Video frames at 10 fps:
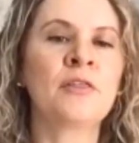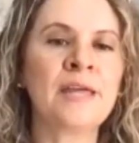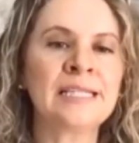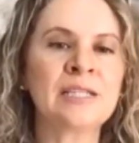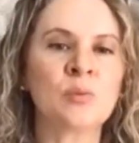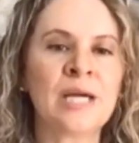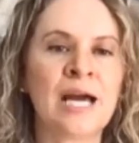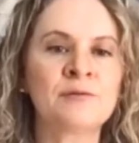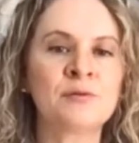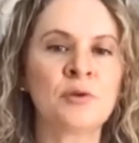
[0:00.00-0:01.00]
thing that we
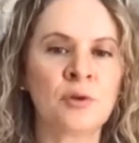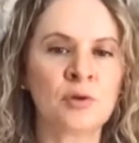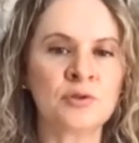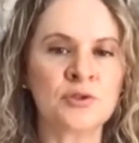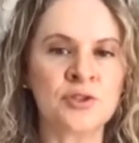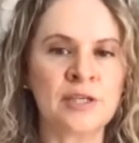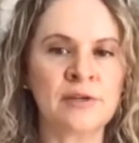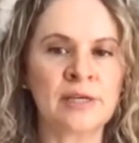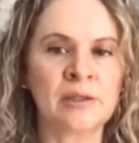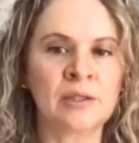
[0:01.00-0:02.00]
have to
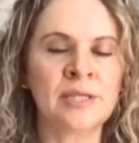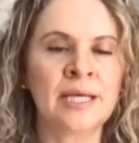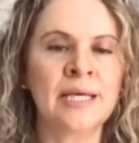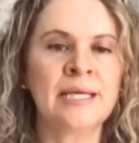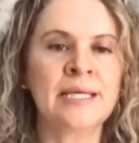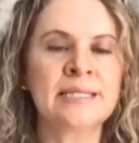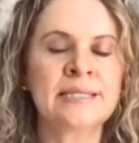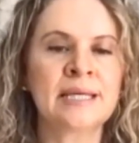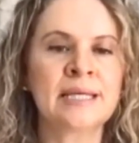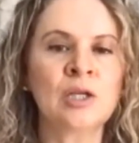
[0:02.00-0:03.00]
consider a lot
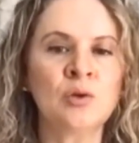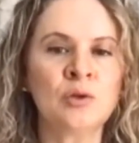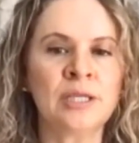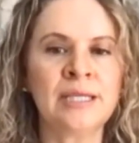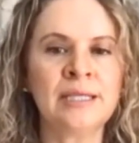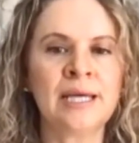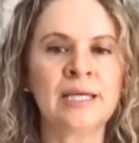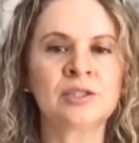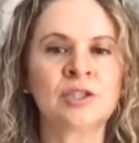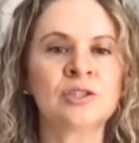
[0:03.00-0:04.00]
is looking
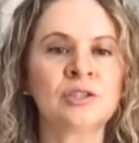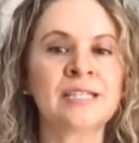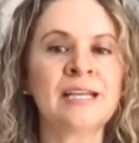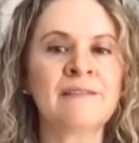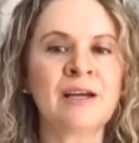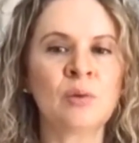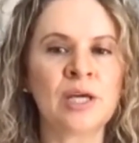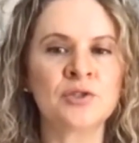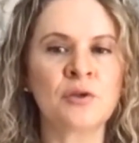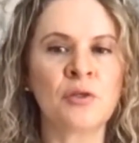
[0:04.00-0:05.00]
and conducting
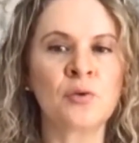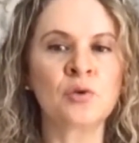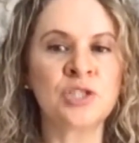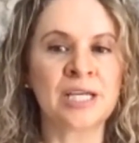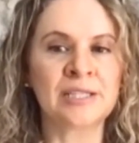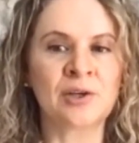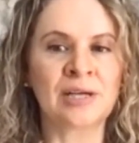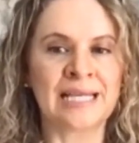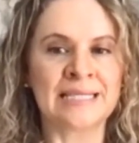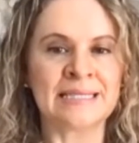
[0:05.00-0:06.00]
evaluation through gender
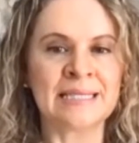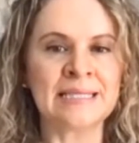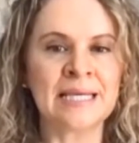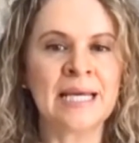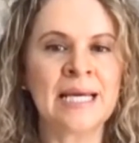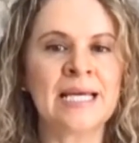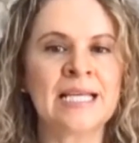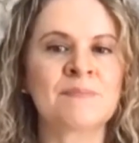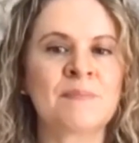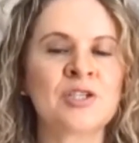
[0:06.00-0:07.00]
lenses,
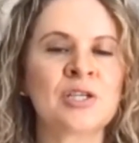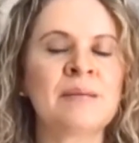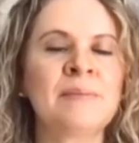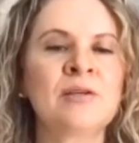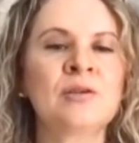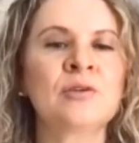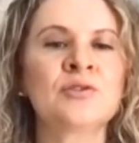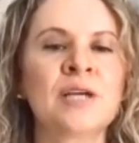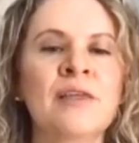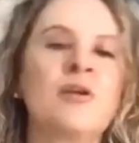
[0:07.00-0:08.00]
especially
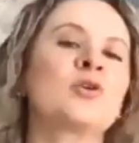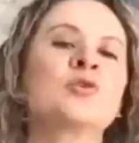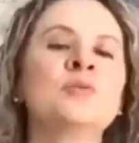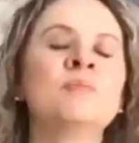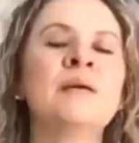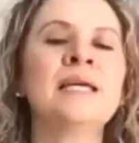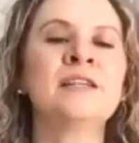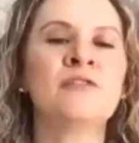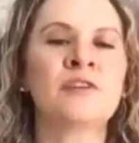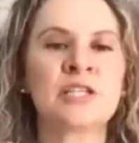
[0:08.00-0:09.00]
because there could be
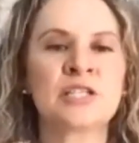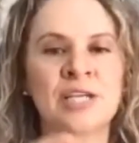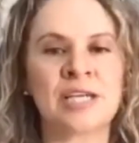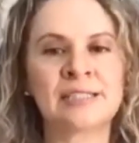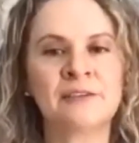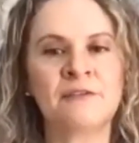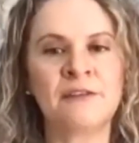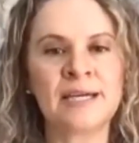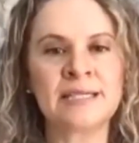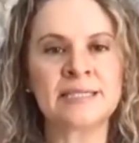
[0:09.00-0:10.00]
differentiated
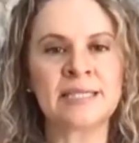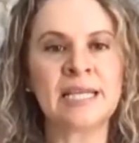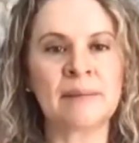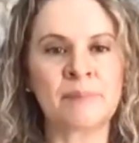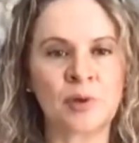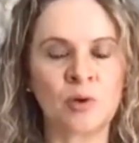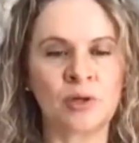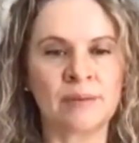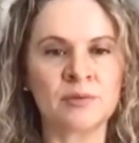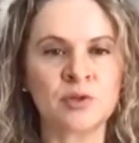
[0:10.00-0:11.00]
effects in a
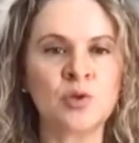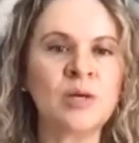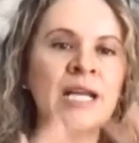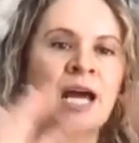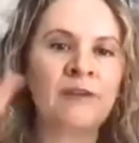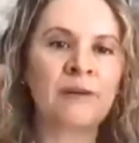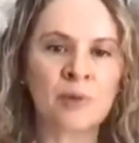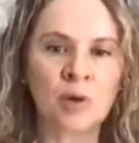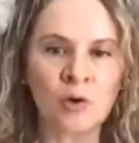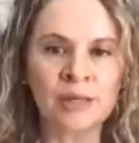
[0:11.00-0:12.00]
program. So you can have a
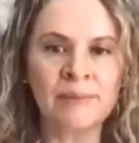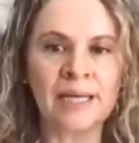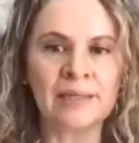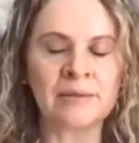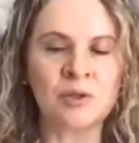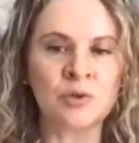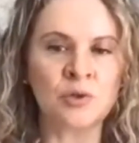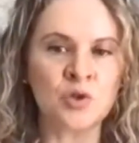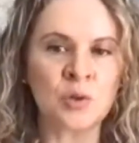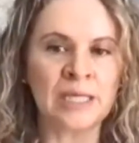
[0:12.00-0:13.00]
program, and
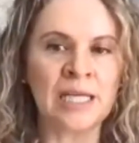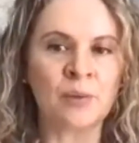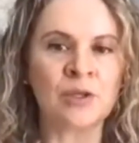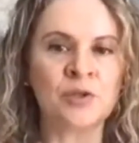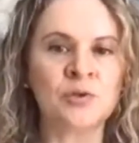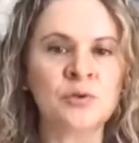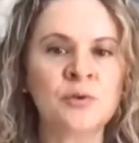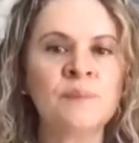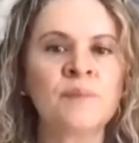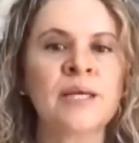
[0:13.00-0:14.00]
usually like what you
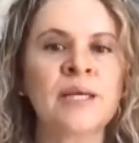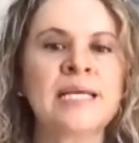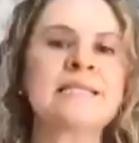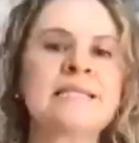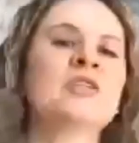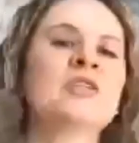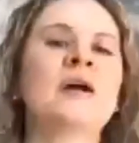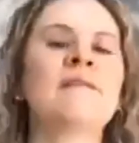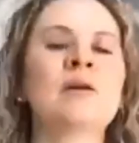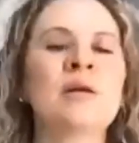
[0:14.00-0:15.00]
do is that you
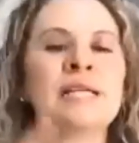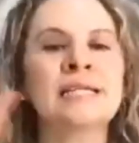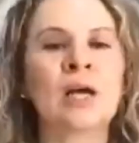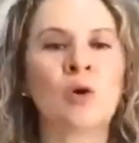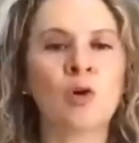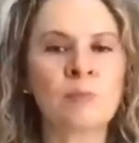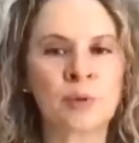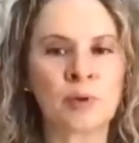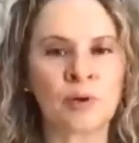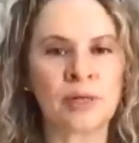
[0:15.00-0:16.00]
evaluate like the whole
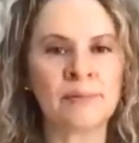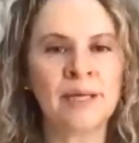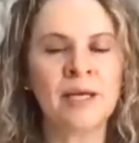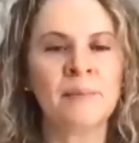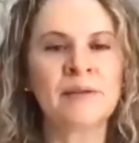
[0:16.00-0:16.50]
program, but